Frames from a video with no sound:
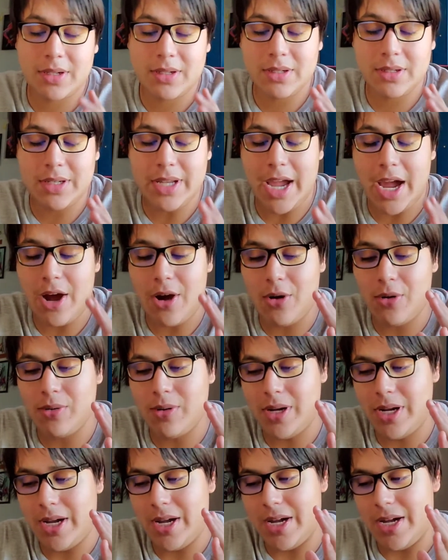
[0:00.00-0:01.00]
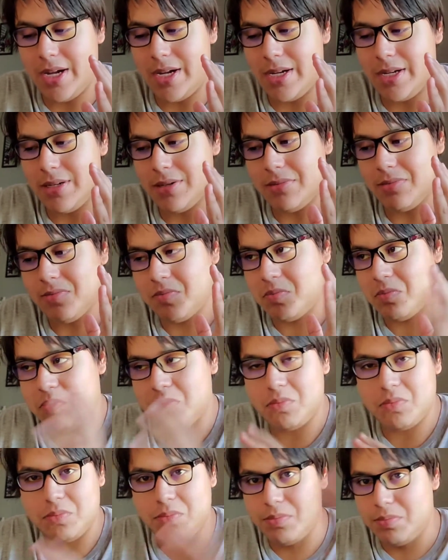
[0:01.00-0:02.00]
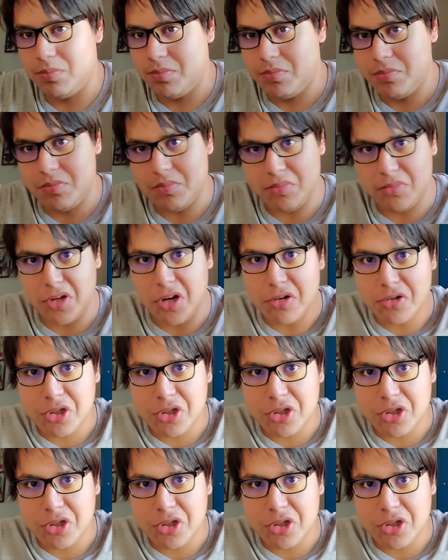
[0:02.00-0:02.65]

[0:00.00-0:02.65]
Now, those